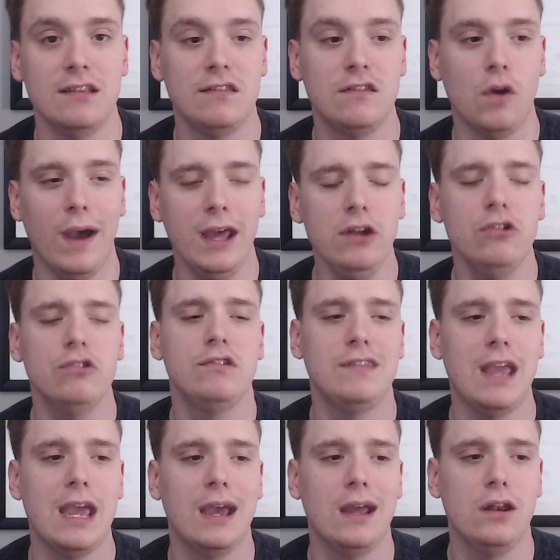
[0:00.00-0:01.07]
So I
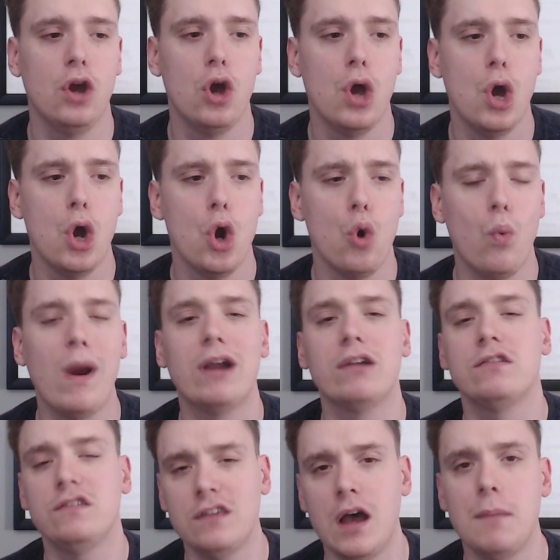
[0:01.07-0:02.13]
understand where
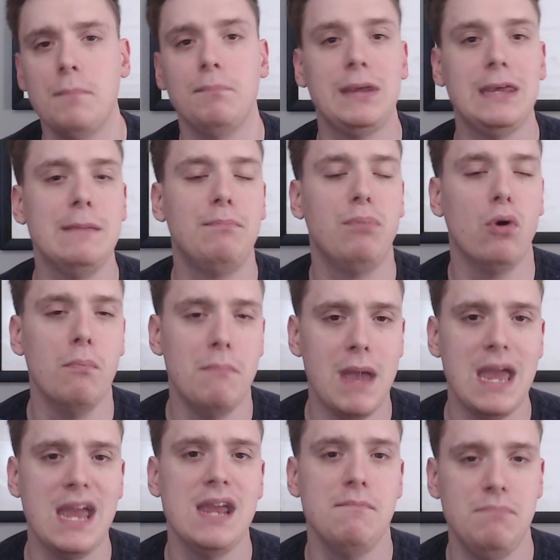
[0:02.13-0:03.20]
some people
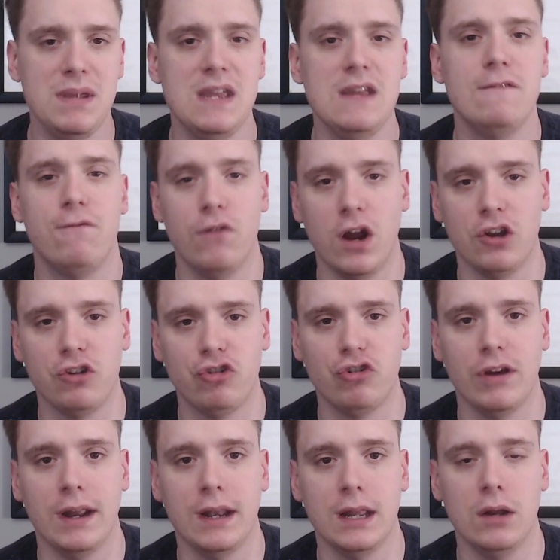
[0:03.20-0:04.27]
may be
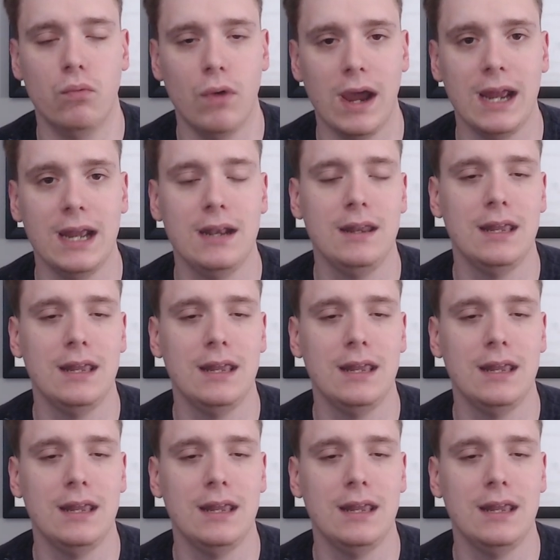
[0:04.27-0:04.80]
frustrated, right?